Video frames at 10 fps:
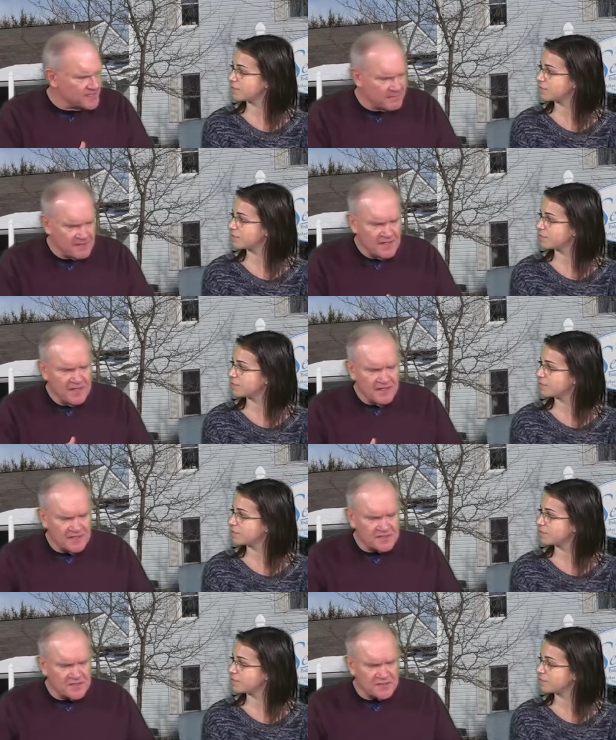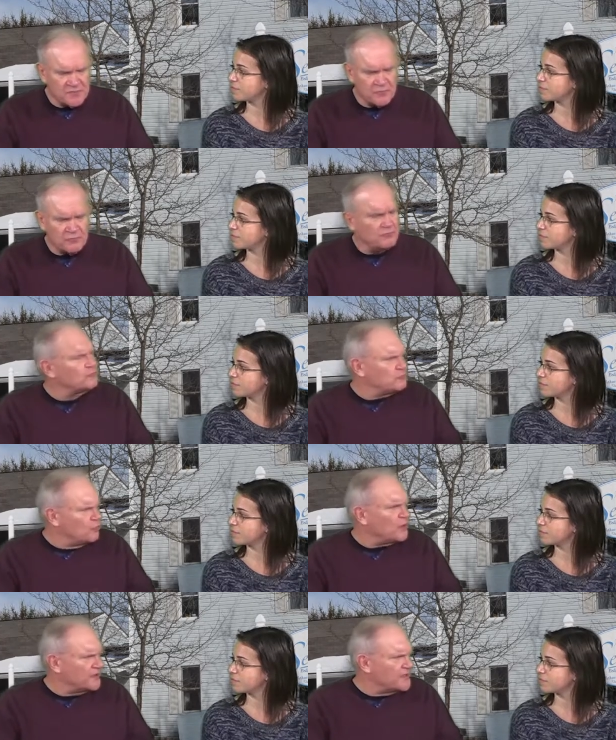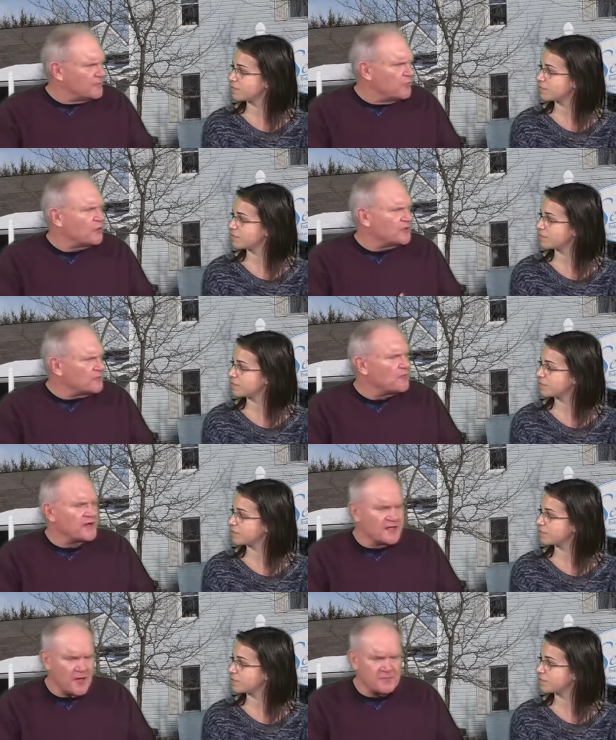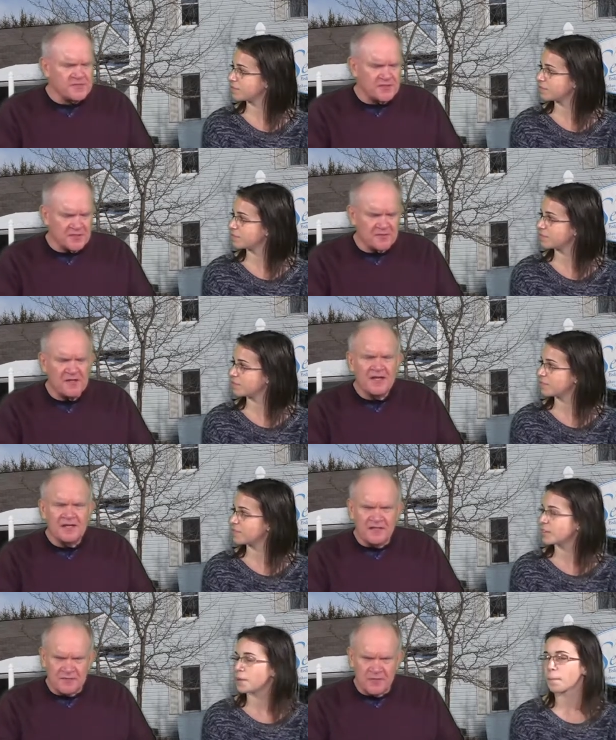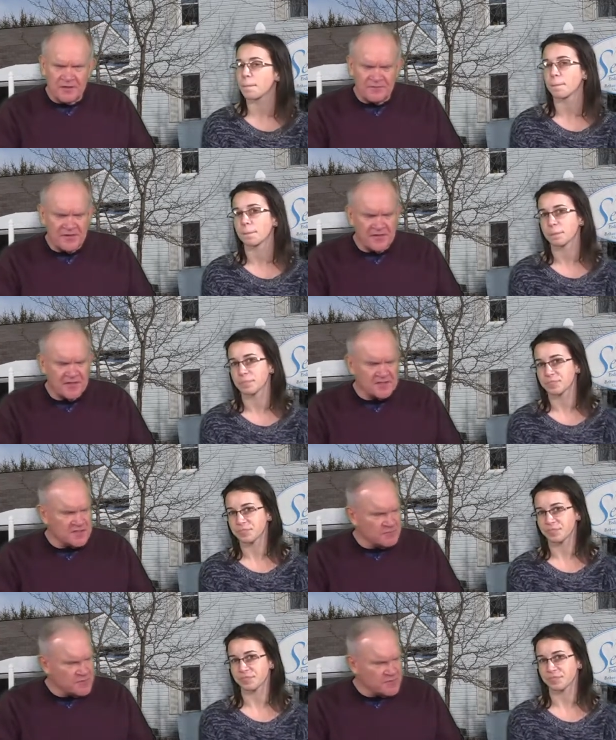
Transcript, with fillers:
Speaker 1: step, is is really important and what it helps to do is one of the things that